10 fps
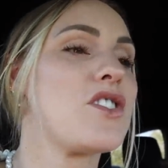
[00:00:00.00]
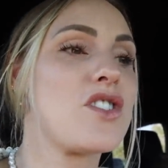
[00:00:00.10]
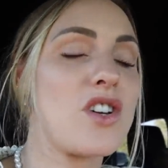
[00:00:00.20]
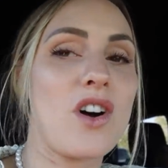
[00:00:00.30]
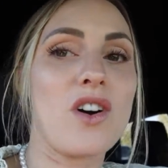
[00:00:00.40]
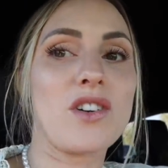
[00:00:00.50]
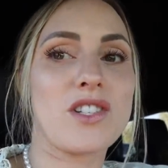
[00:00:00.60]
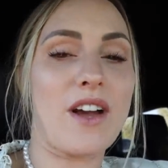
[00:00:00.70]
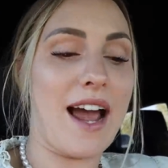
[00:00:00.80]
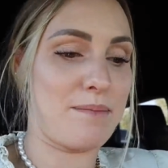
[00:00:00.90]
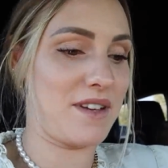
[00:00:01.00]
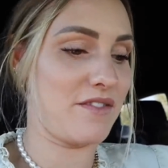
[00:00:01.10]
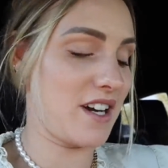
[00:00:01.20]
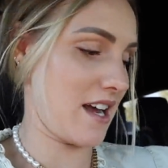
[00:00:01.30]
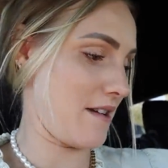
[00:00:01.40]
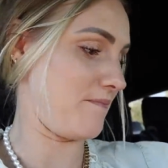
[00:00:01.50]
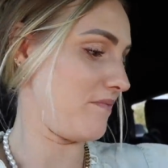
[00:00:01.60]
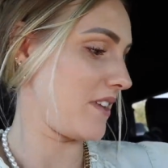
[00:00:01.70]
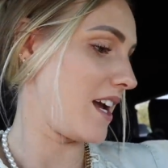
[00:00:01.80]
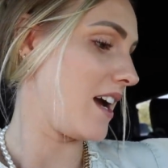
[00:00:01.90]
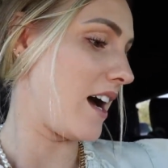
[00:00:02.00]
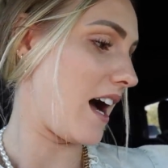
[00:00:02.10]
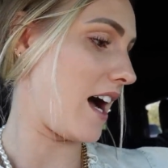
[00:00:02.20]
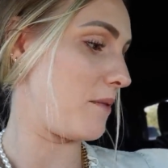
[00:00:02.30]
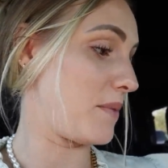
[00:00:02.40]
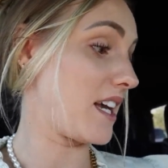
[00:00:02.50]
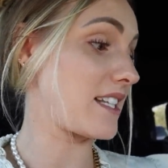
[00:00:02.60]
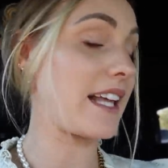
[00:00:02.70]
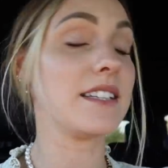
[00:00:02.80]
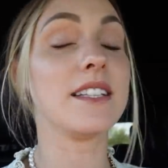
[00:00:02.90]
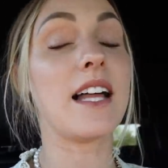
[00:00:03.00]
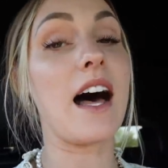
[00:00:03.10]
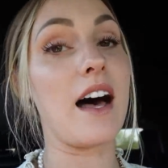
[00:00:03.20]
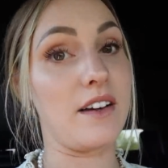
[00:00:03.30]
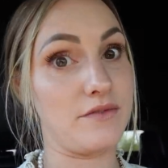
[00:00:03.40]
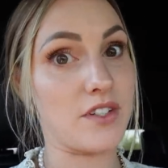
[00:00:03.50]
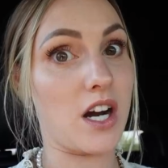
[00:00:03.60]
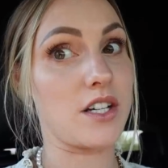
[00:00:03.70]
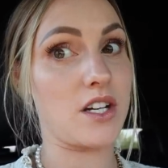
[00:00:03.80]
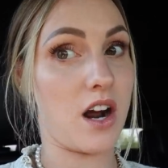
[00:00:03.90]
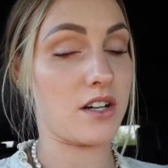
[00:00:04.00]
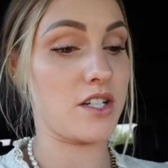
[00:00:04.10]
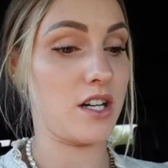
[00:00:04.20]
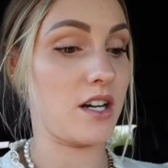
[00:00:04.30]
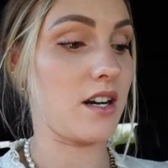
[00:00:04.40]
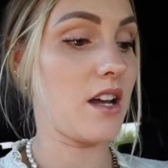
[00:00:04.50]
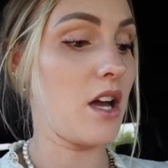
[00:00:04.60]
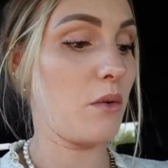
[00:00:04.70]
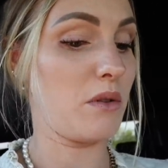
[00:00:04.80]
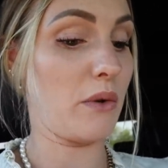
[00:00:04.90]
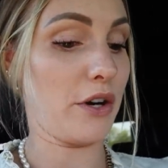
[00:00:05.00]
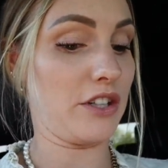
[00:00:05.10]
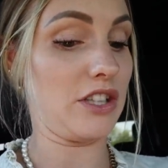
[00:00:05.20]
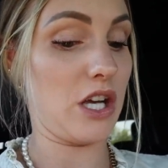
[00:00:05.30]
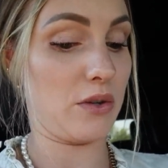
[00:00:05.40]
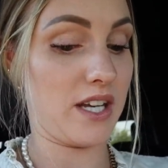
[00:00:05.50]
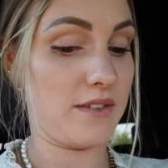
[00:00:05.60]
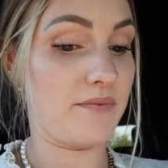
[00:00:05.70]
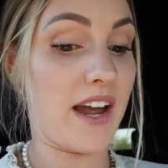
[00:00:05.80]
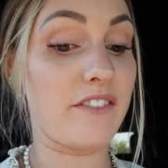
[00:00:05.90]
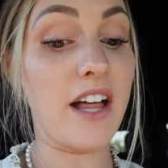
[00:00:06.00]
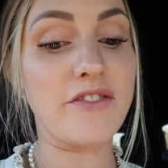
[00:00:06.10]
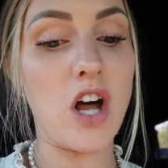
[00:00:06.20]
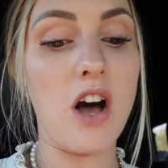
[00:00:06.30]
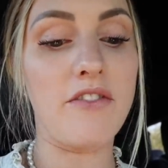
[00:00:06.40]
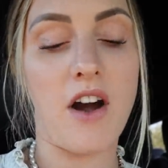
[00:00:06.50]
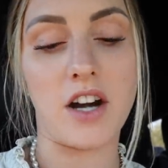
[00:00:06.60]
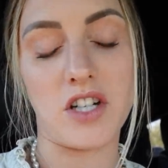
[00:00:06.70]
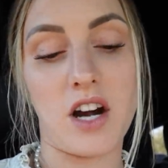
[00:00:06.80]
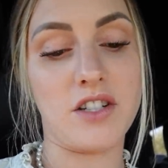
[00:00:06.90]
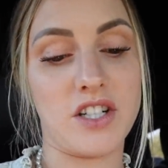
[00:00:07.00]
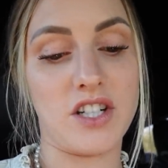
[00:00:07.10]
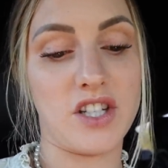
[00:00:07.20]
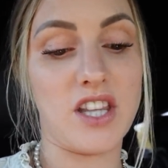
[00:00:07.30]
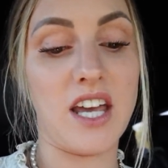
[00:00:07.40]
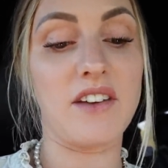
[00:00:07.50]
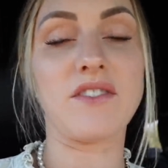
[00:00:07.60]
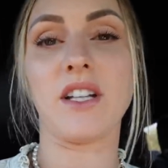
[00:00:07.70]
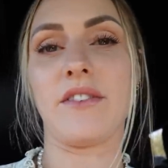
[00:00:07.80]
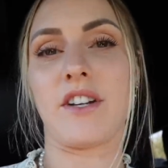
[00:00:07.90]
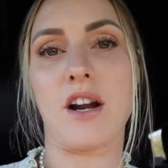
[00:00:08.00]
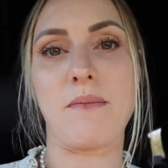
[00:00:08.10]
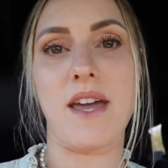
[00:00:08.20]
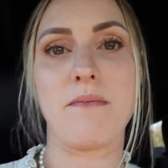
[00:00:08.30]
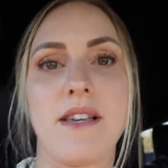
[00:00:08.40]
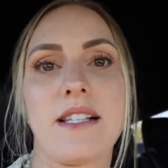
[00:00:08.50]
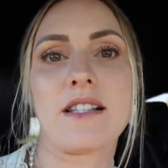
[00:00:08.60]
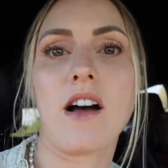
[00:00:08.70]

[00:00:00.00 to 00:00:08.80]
great. So, so happy for him um, because I loved our doctor when we were in Logan. I've loved all of our doctors that have delivered our babies,